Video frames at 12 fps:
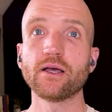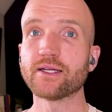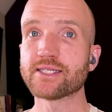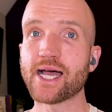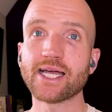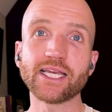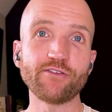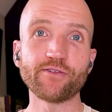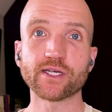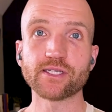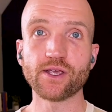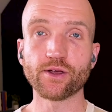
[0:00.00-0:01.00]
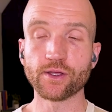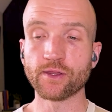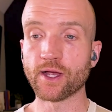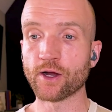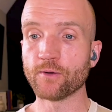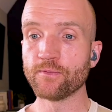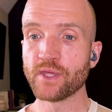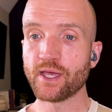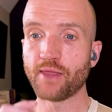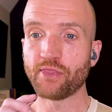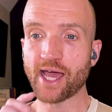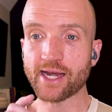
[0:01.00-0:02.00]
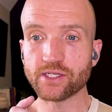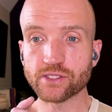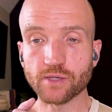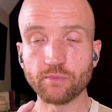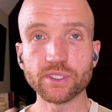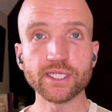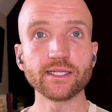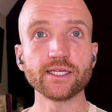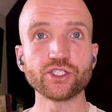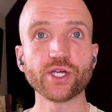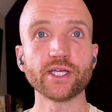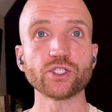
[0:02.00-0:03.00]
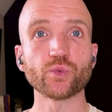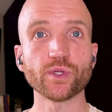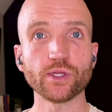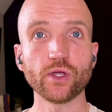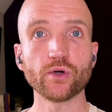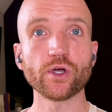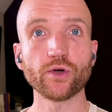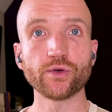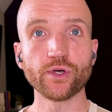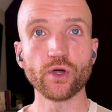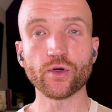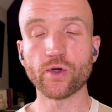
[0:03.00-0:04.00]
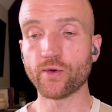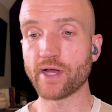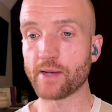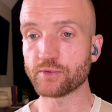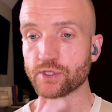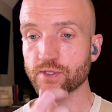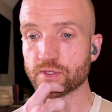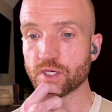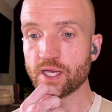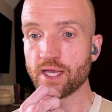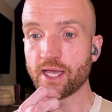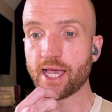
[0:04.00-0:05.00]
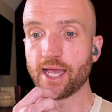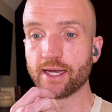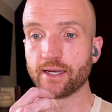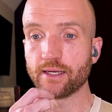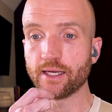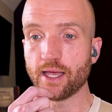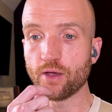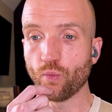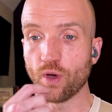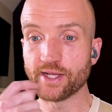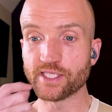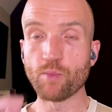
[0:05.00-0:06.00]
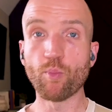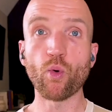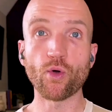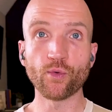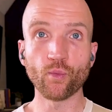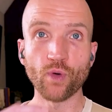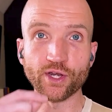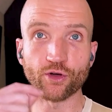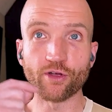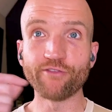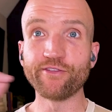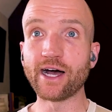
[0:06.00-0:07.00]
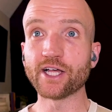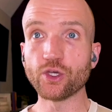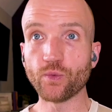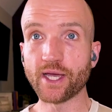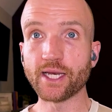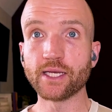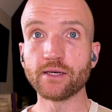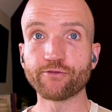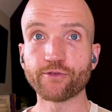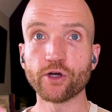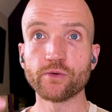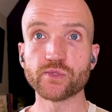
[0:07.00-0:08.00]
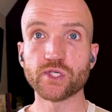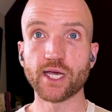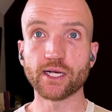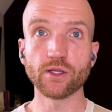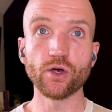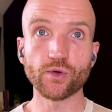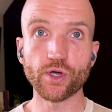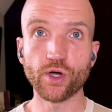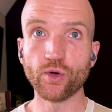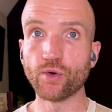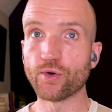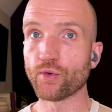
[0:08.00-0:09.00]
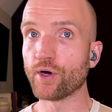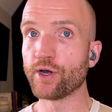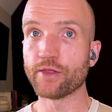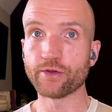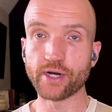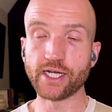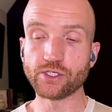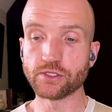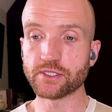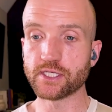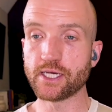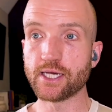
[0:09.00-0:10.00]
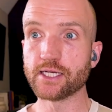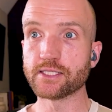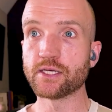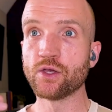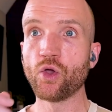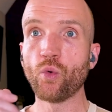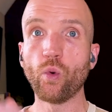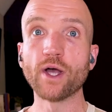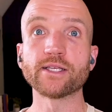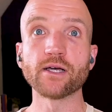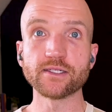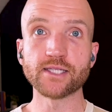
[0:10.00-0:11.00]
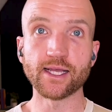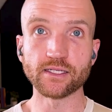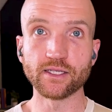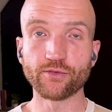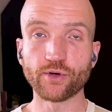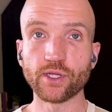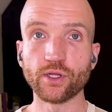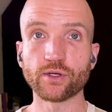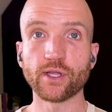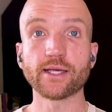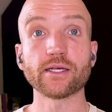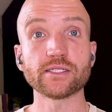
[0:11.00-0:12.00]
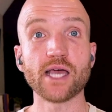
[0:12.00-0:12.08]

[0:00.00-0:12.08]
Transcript: tiny fix here and there. And that has completely changed with low code and no code options. And what is important when you're evaluating firms like low code or another agency is, what does that delivery look like? Because